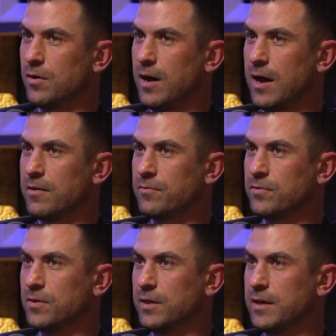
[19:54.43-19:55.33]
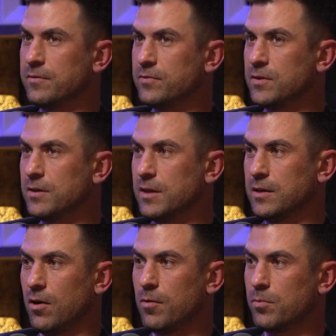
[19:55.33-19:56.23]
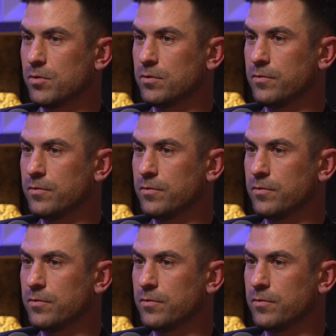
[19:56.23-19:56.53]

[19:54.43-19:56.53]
I've lived in Auburn